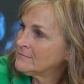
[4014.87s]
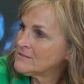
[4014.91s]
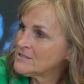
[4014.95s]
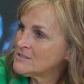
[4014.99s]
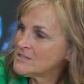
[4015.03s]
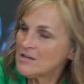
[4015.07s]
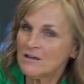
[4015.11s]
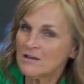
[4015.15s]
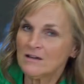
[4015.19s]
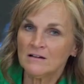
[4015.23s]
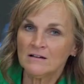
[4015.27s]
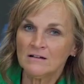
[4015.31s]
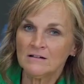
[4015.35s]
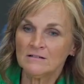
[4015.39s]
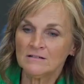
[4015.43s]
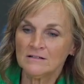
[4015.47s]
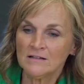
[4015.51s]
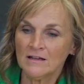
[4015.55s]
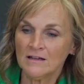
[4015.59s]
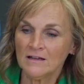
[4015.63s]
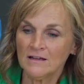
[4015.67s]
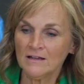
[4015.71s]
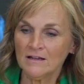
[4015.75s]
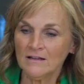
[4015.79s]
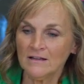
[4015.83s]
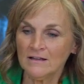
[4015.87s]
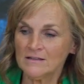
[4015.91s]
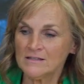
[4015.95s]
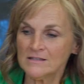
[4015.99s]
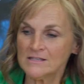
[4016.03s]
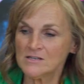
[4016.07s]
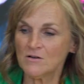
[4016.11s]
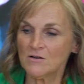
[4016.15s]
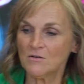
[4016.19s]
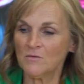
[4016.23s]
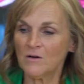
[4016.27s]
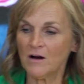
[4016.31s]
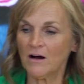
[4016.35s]
to
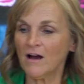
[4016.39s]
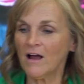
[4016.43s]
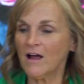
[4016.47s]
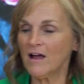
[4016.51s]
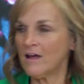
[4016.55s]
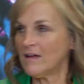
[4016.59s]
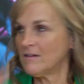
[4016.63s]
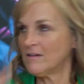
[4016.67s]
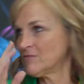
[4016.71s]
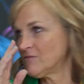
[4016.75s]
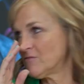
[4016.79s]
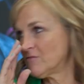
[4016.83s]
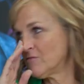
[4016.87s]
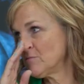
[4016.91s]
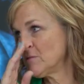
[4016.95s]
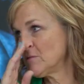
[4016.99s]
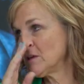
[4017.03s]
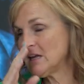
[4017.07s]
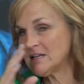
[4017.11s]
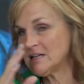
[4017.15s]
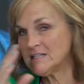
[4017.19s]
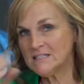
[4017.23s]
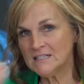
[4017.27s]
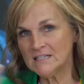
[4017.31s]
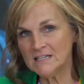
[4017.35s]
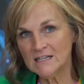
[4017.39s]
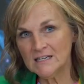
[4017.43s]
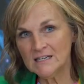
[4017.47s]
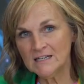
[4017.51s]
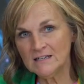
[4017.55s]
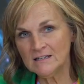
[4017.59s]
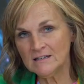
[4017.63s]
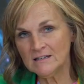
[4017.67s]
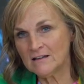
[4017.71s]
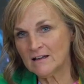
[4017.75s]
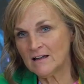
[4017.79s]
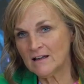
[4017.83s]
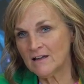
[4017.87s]
where I, because
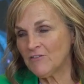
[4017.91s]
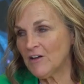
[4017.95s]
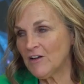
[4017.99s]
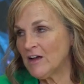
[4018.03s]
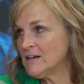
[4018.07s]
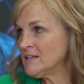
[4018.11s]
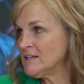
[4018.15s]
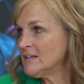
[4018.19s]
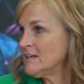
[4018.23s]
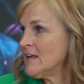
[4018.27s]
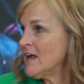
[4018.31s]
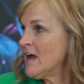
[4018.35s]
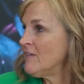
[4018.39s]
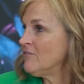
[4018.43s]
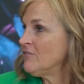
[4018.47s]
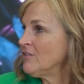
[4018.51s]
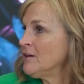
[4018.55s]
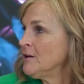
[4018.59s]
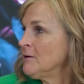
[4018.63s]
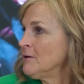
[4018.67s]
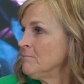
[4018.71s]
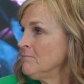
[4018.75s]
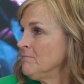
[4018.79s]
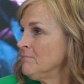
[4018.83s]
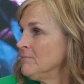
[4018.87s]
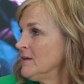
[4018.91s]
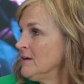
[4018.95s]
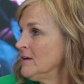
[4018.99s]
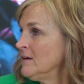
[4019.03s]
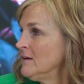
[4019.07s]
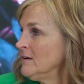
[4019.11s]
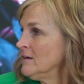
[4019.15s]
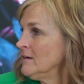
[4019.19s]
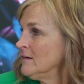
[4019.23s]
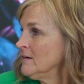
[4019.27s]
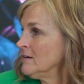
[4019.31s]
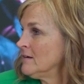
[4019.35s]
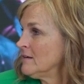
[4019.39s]
he, if I didn't have him
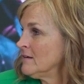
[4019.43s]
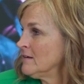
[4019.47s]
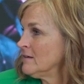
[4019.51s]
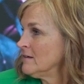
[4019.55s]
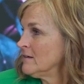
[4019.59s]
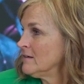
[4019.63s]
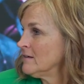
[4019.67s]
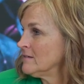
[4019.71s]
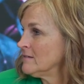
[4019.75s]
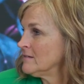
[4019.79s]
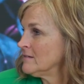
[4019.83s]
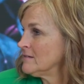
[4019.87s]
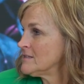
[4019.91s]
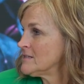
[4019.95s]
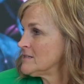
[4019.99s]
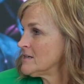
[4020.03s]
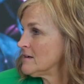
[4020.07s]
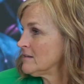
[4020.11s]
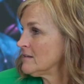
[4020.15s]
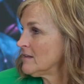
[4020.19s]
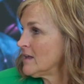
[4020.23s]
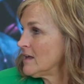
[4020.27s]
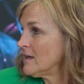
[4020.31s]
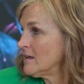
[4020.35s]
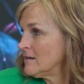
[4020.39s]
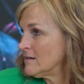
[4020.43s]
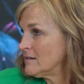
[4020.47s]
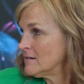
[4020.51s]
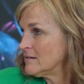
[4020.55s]
to like,